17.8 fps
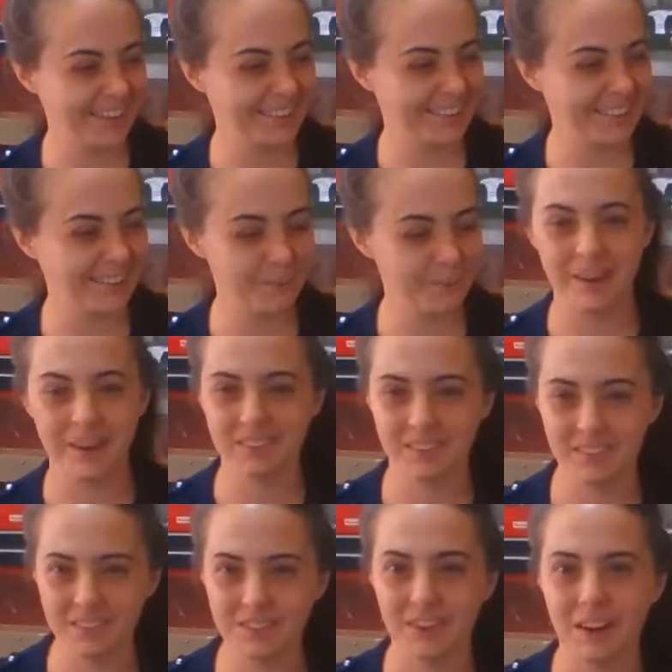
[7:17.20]
I had to go back
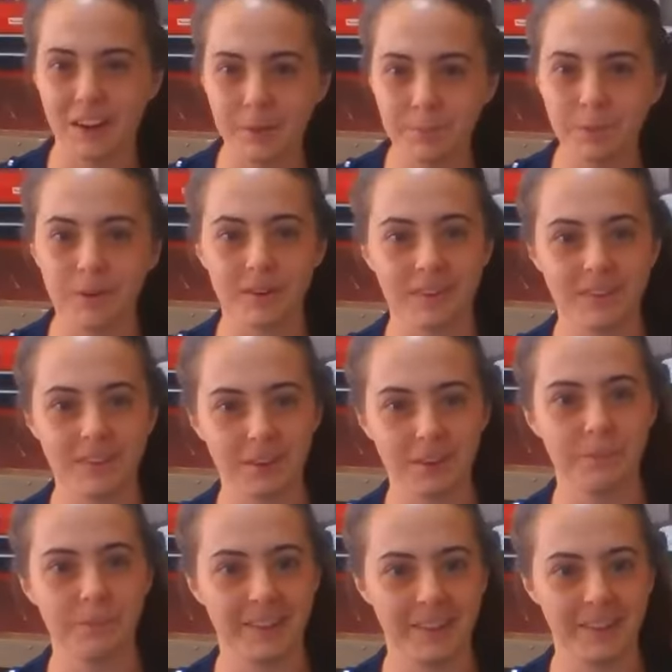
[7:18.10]
to the drawing board a
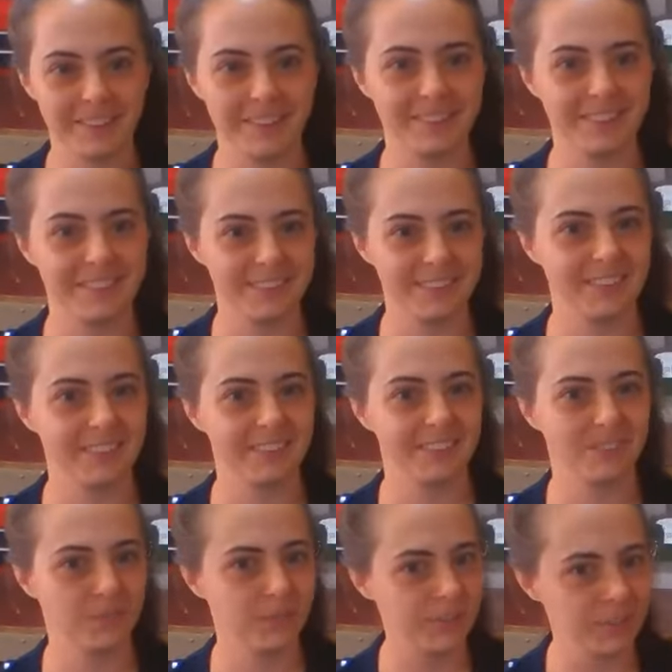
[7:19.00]
little bit and just
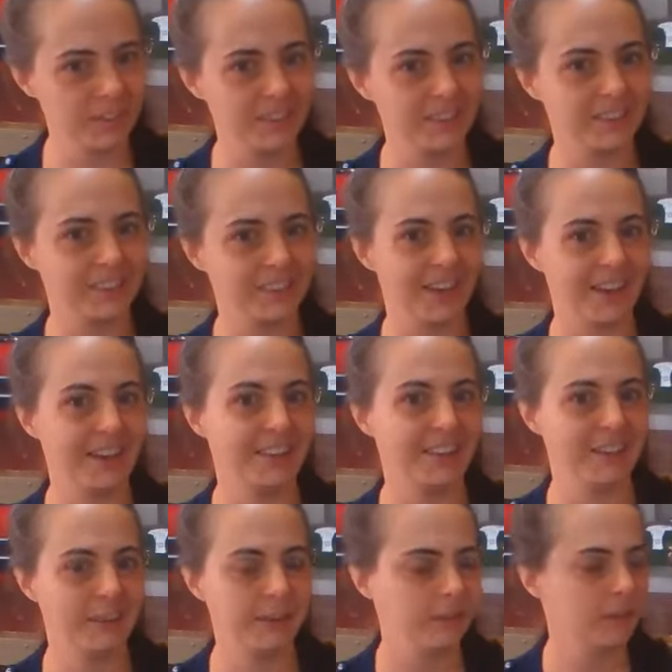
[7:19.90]
like really
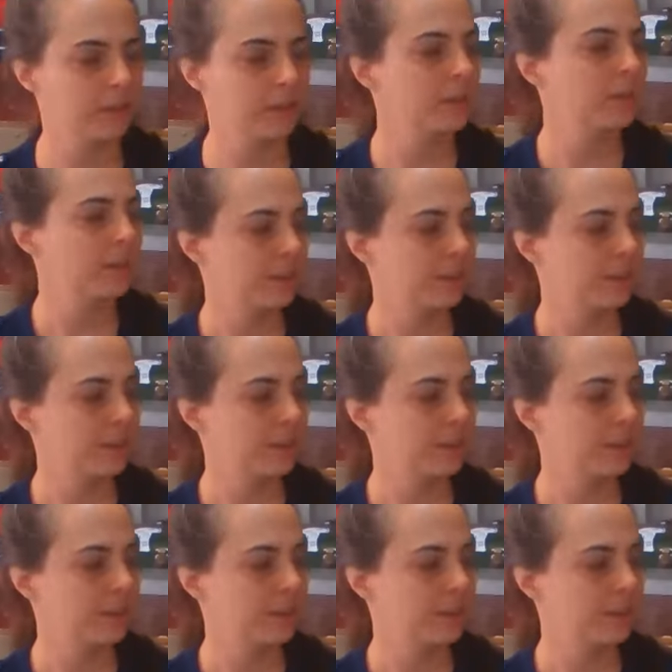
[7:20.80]
dial in,